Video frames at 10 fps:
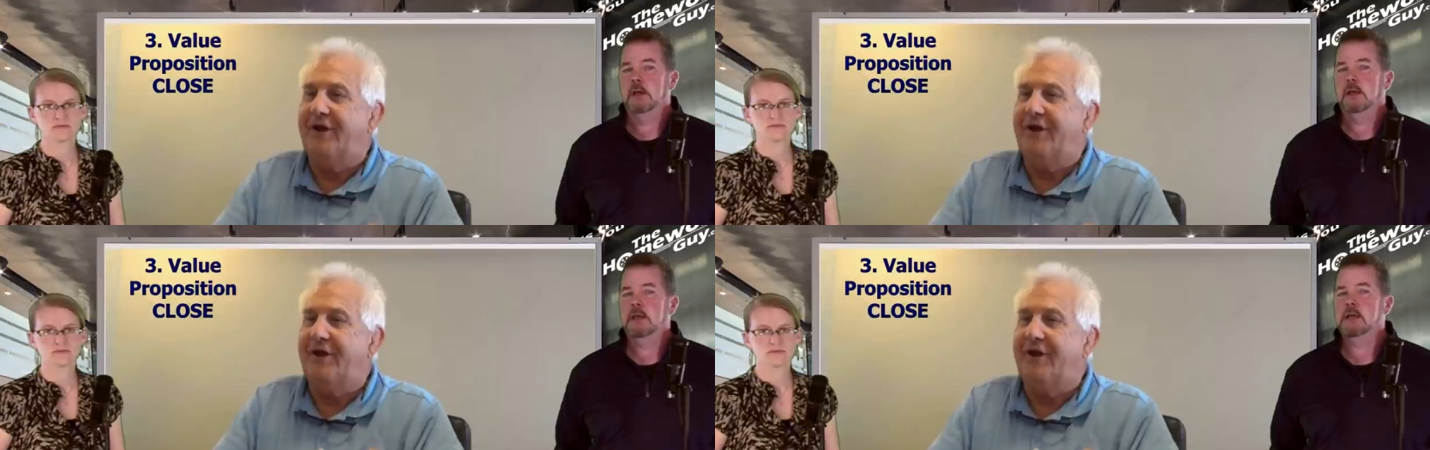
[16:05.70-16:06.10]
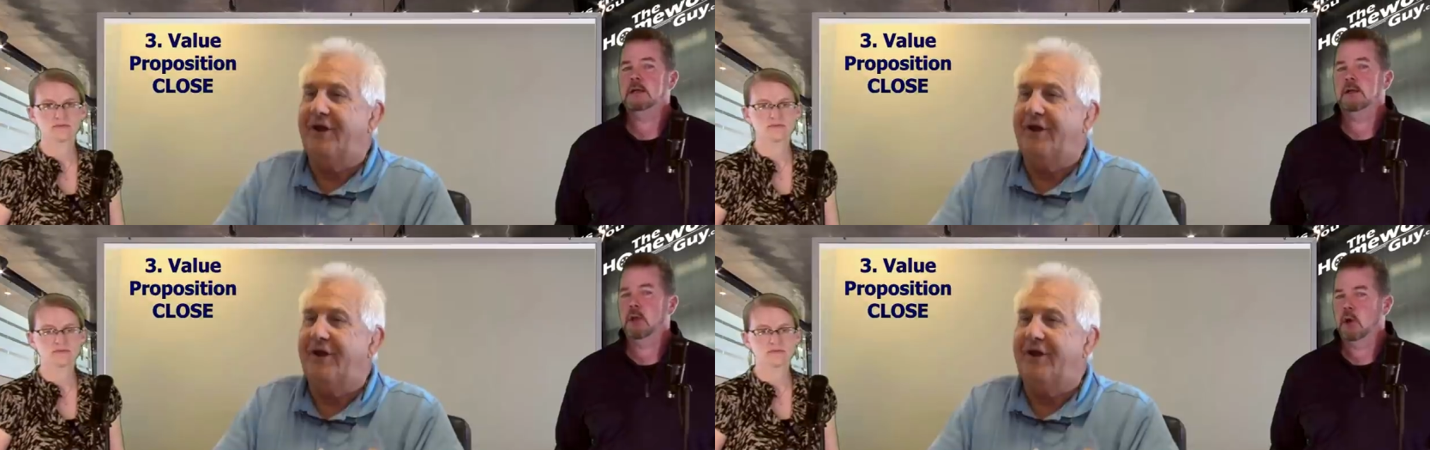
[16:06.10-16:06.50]
Speaker 1: He
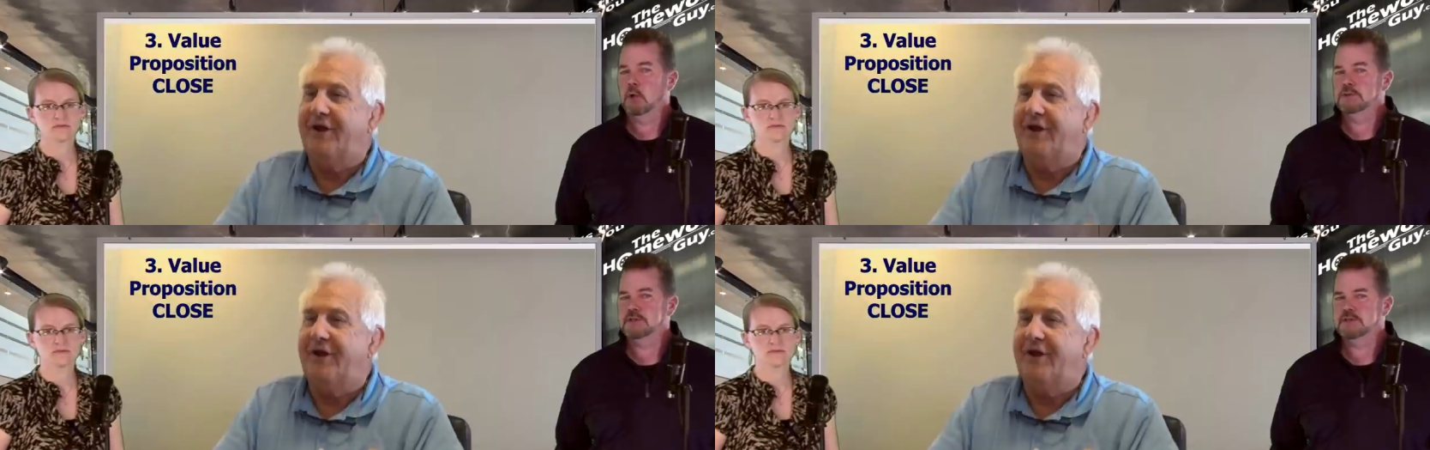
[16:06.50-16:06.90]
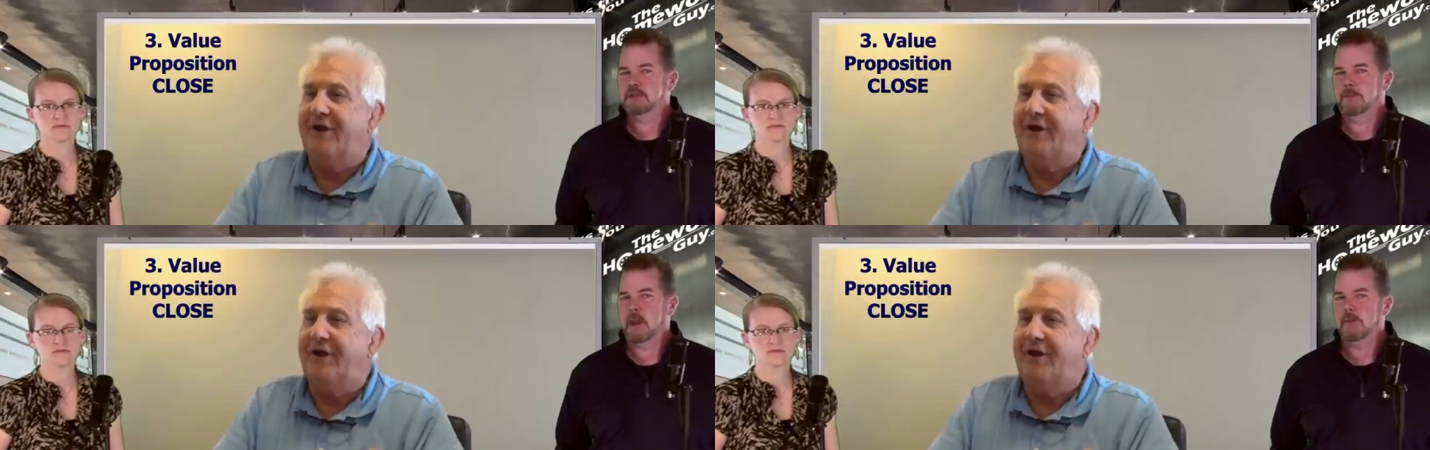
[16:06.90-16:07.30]
closes
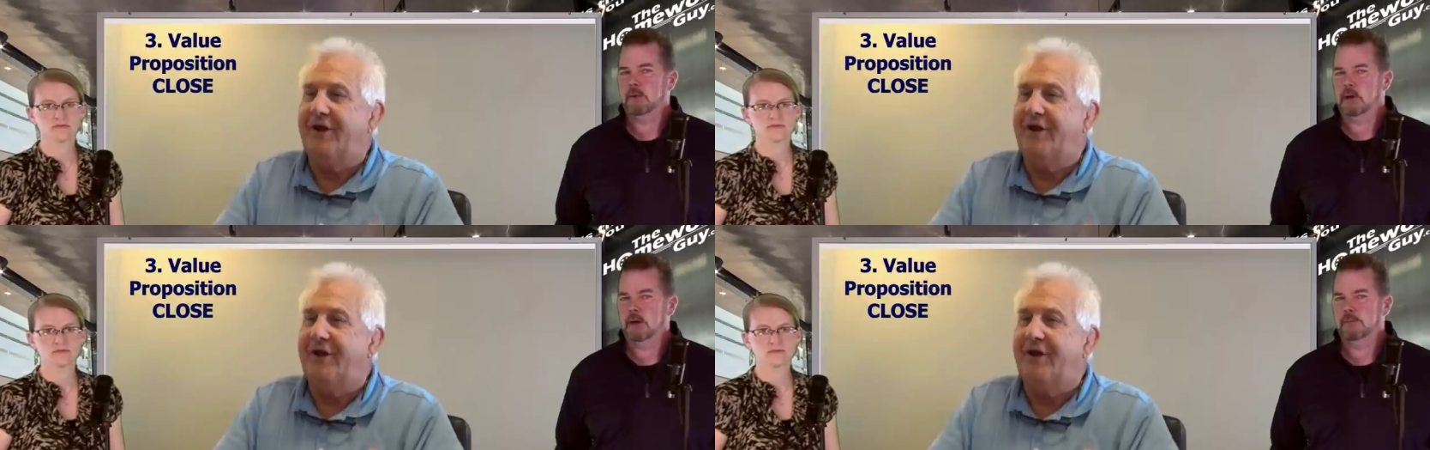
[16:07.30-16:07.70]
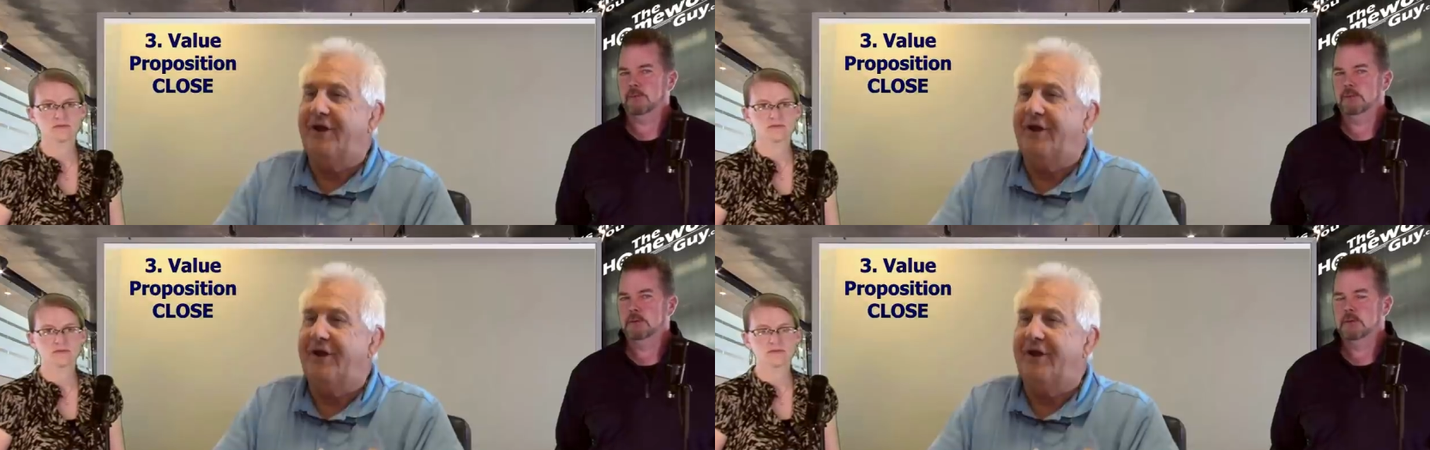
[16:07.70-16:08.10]
the paper up
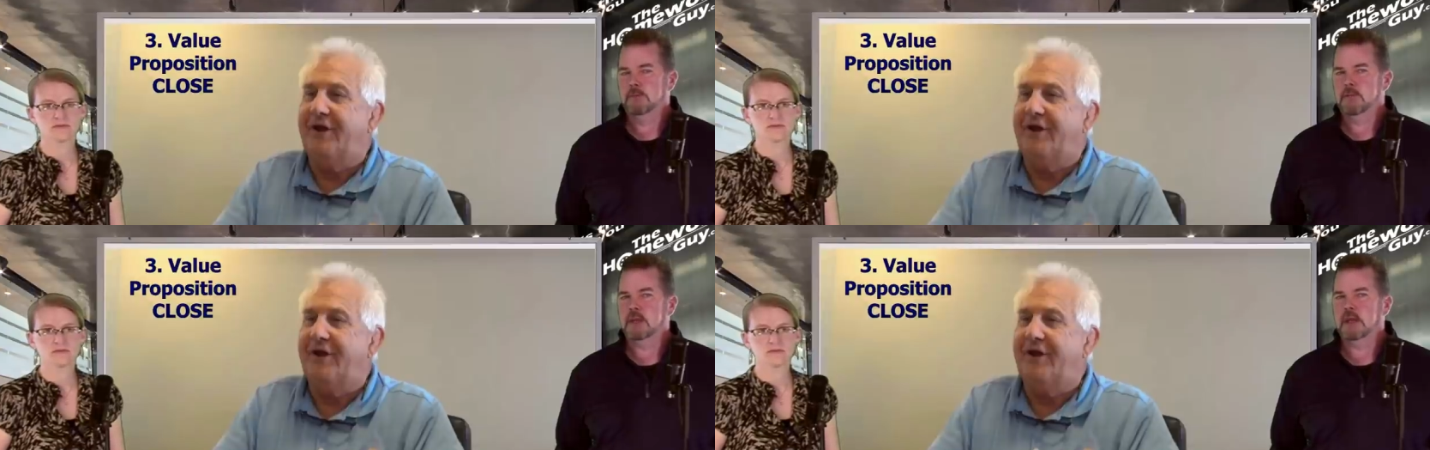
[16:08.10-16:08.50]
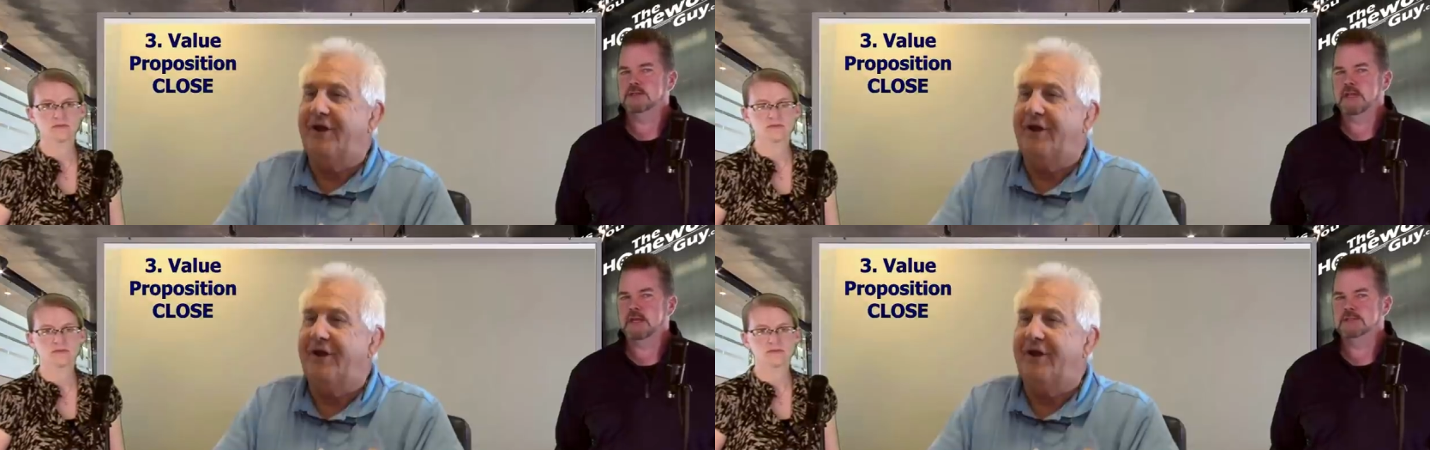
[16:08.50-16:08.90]

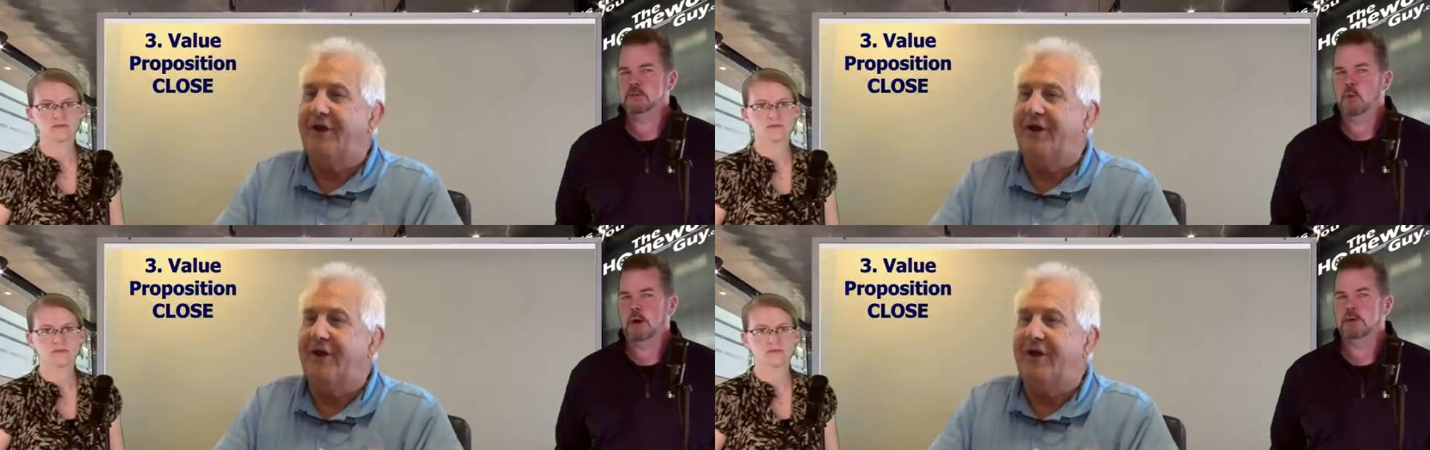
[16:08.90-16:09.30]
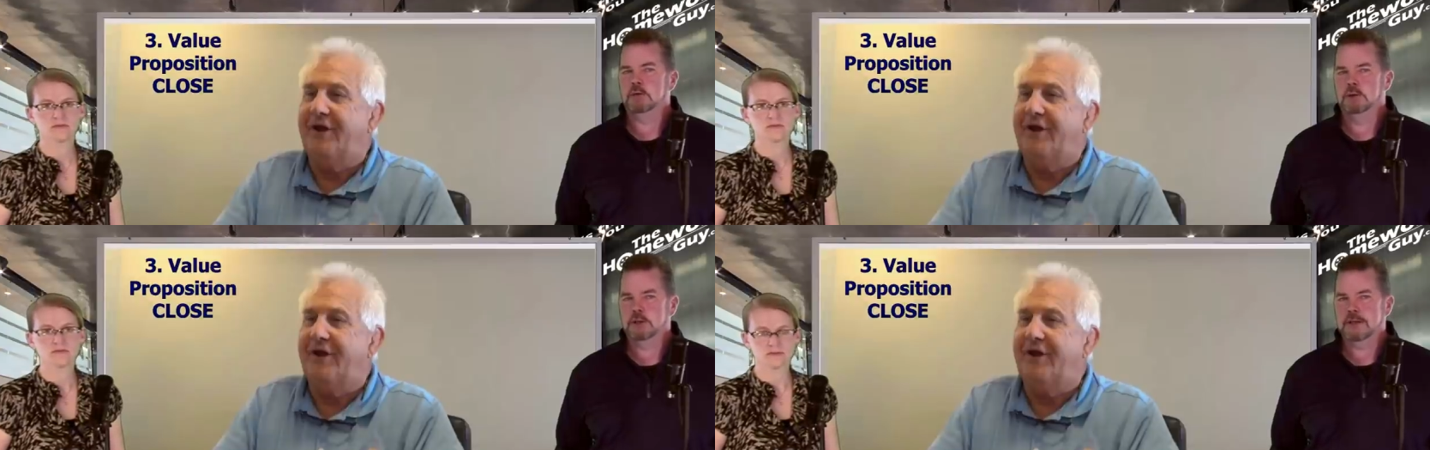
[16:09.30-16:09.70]
because he doesn't want you
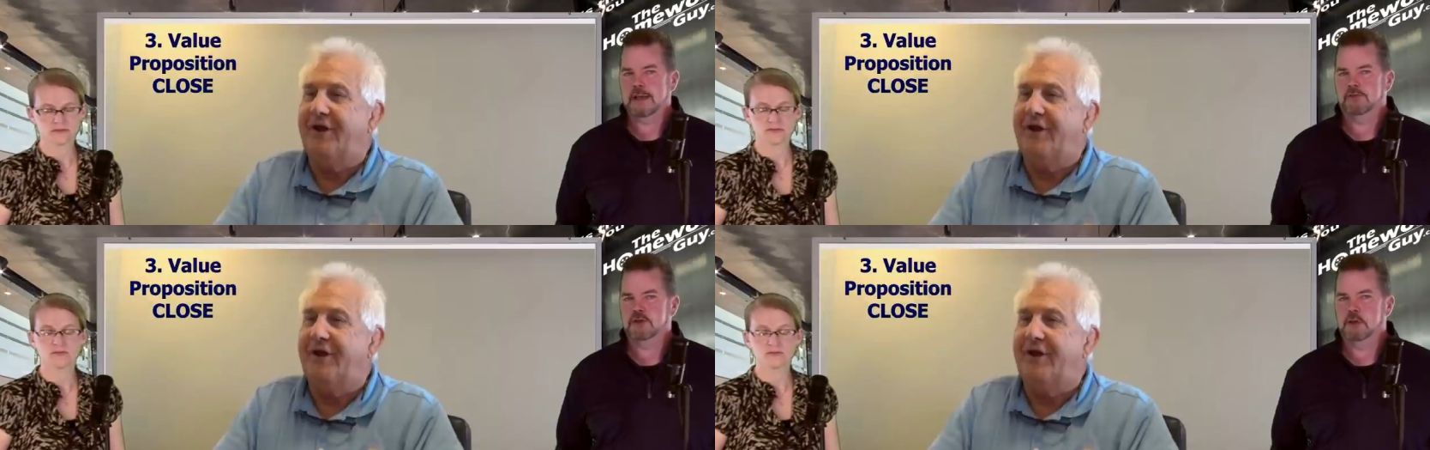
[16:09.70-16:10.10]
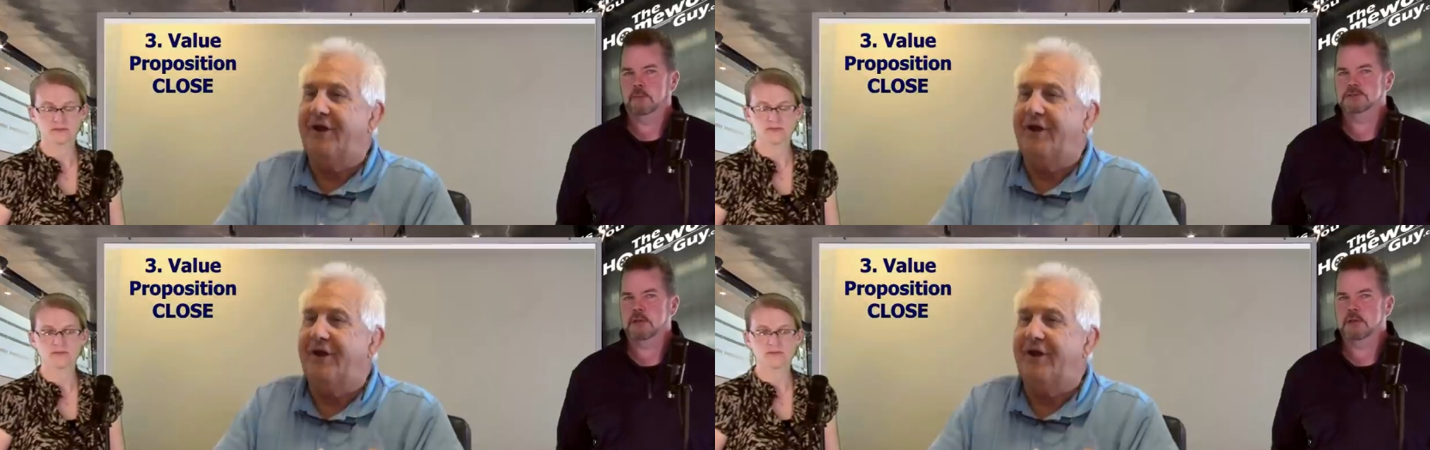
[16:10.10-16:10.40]
looking at the numbers.